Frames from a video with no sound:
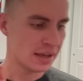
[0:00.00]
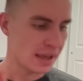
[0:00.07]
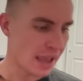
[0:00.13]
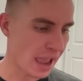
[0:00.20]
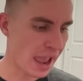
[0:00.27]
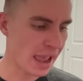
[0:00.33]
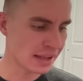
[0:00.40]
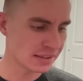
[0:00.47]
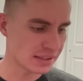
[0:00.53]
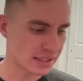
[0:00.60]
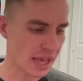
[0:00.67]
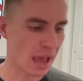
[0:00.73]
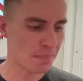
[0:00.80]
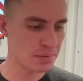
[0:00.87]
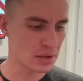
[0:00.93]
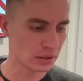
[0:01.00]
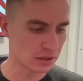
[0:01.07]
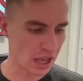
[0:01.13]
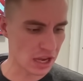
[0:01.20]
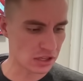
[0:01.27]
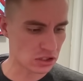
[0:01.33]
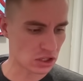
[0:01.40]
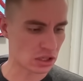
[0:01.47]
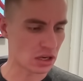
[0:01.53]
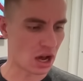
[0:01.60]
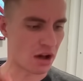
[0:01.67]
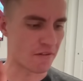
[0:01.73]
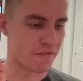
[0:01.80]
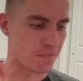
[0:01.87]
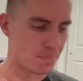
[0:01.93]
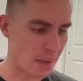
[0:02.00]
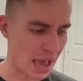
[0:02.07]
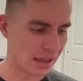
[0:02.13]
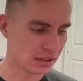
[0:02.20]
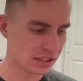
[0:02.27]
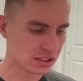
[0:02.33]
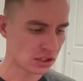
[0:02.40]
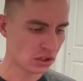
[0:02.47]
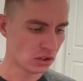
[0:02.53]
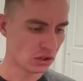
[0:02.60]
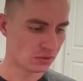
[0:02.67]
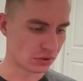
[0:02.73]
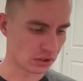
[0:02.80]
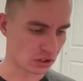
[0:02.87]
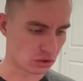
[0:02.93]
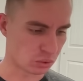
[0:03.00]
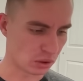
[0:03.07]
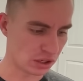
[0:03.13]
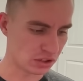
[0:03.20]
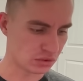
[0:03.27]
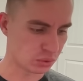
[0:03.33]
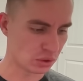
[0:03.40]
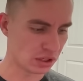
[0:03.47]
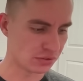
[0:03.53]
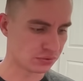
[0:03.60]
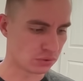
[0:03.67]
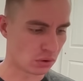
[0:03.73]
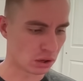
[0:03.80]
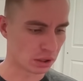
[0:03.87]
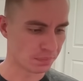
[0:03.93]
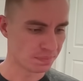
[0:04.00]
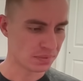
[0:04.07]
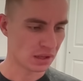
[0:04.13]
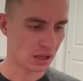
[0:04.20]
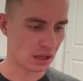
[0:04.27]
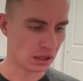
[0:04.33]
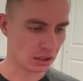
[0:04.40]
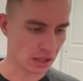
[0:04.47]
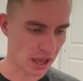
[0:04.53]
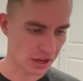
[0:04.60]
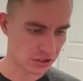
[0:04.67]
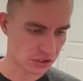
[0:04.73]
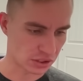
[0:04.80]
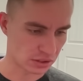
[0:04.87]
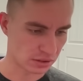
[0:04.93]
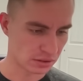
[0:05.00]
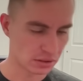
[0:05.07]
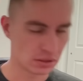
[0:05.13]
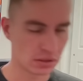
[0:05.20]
hand tabulation of ballots for the 2024 election.